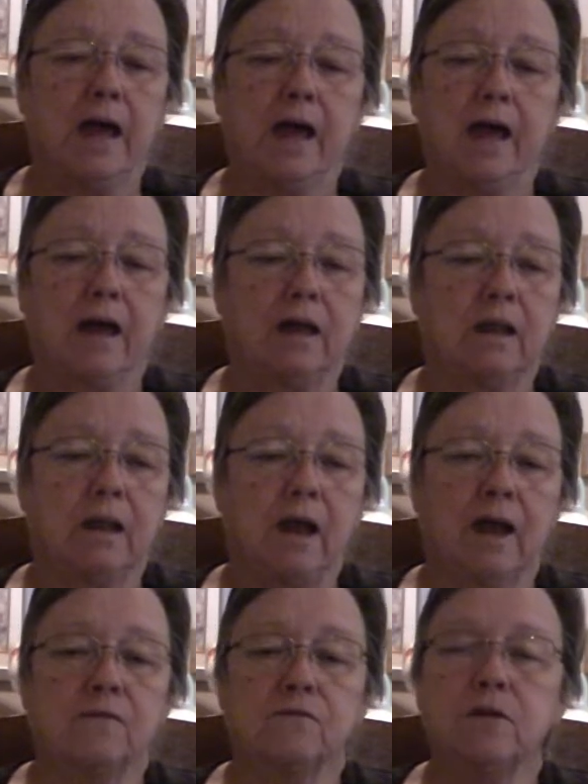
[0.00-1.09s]
and
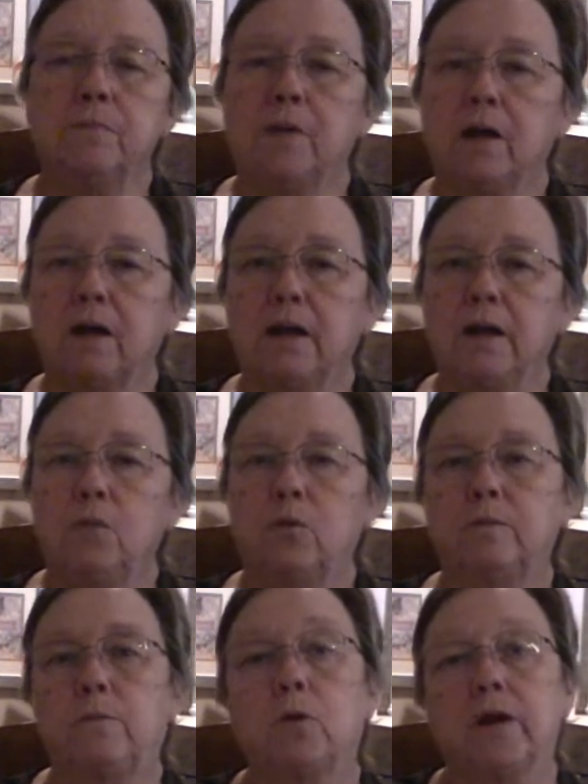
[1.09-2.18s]
everybody
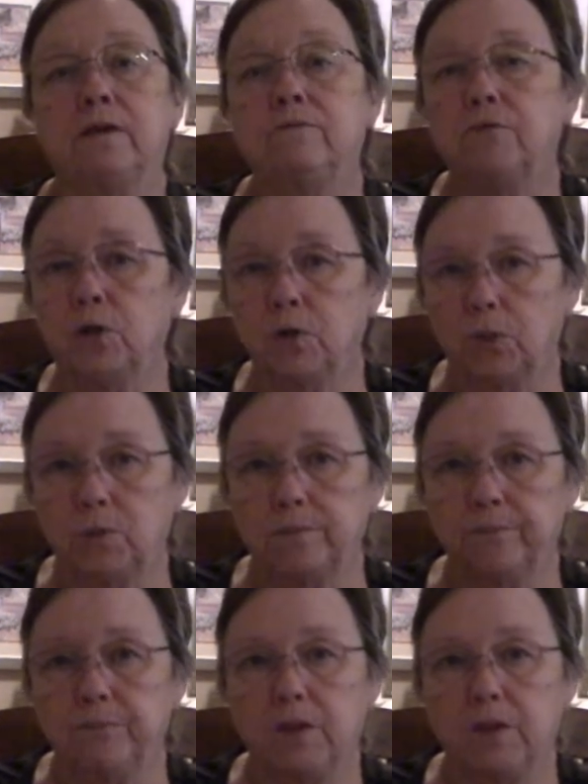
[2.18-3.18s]
would bring food.